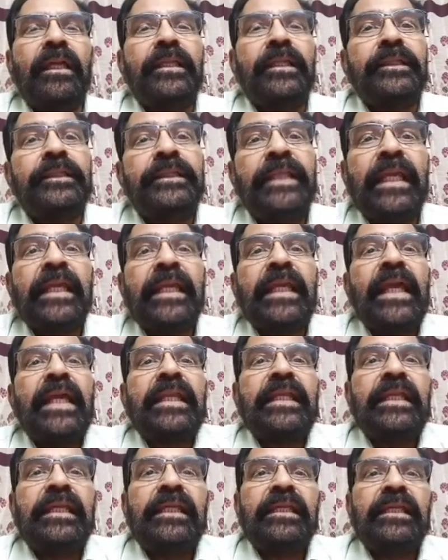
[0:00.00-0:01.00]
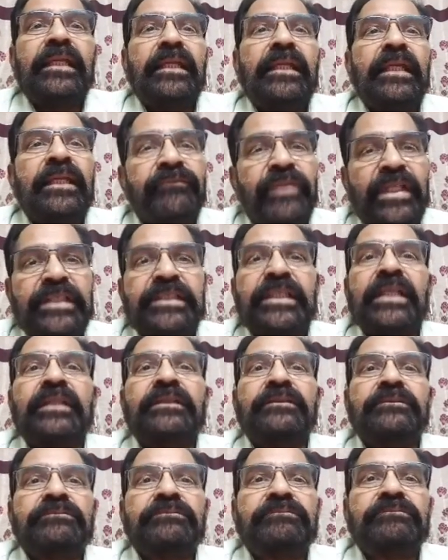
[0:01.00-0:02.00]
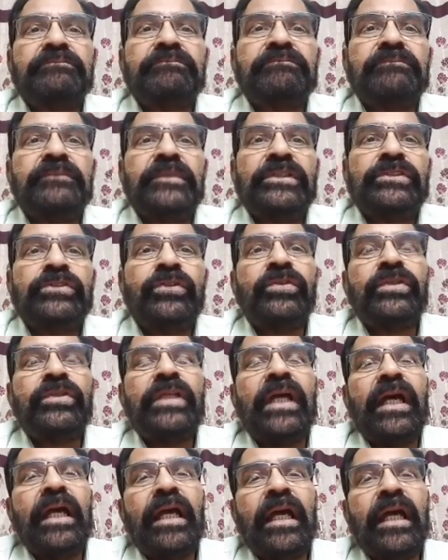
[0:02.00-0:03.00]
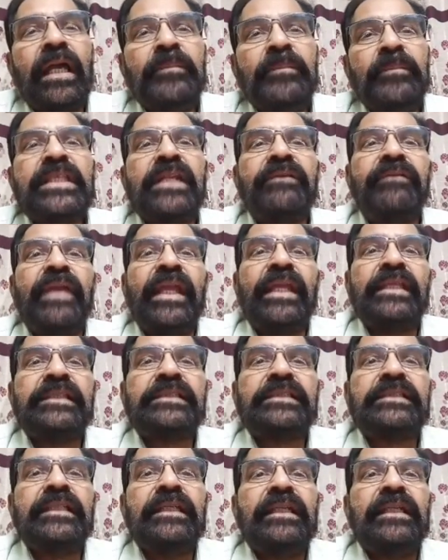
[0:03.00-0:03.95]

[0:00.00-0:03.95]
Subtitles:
They carry infection. So the emissary veins,